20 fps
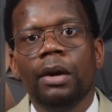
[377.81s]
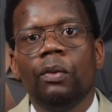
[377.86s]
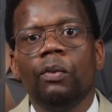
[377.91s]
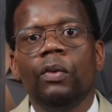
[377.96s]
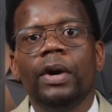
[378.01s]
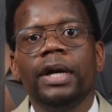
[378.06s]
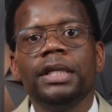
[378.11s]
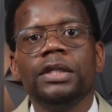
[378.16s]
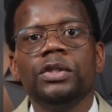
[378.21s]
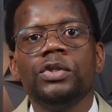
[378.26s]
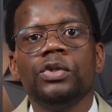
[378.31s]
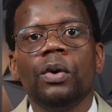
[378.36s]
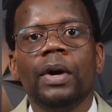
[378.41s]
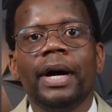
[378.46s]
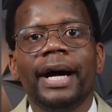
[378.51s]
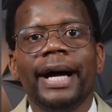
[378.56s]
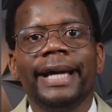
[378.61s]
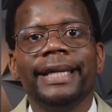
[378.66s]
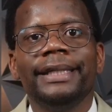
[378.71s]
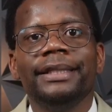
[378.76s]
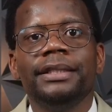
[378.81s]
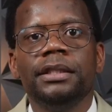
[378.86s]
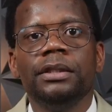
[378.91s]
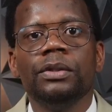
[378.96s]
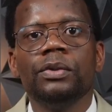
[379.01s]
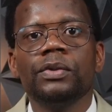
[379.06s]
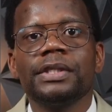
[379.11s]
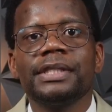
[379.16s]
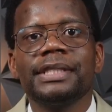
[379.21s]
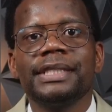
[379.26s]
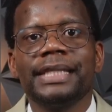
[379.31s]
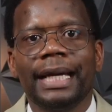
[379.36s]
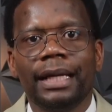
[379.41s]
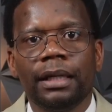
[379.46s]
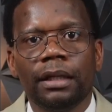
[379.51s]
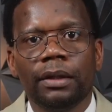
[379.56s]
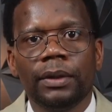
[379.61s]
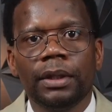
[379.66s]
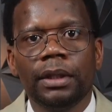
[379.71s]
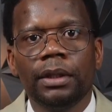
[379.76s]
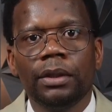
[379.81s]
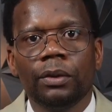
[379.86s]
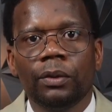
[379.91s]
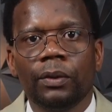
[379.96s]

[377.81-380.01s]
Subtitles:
what is your ideal salary